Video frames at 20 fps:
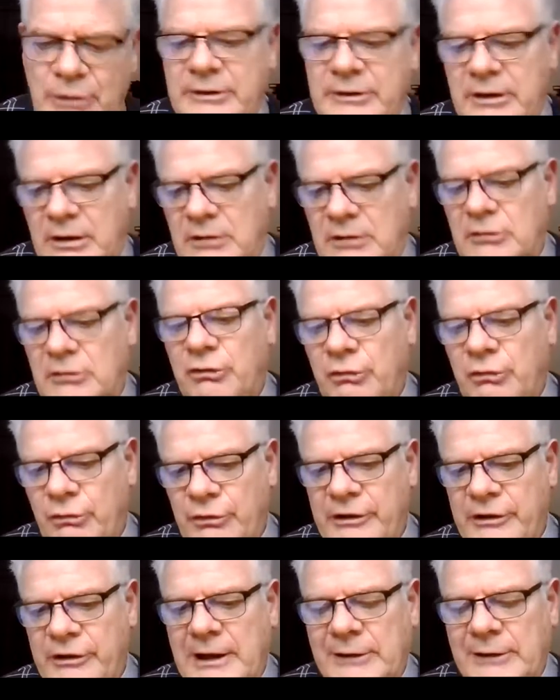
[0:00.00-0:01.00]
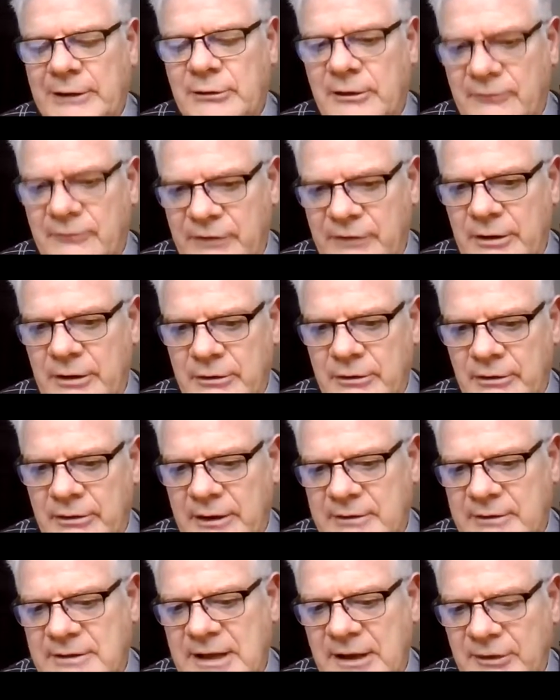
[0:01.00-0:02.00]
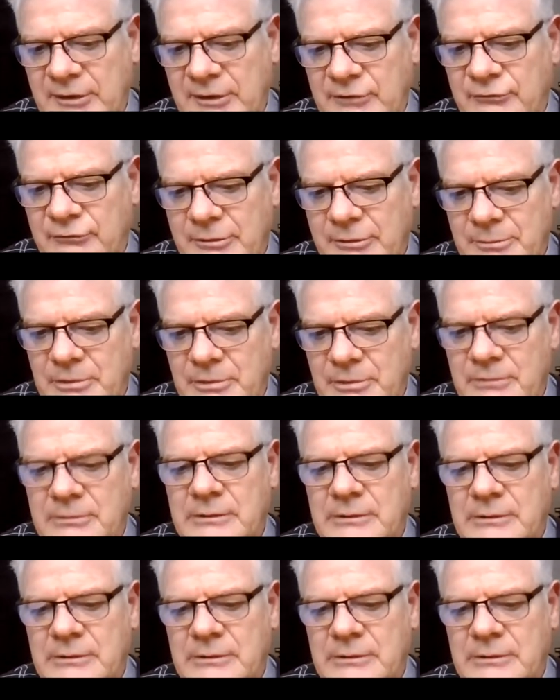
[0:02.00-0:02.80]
into the electric vehicle that takes it from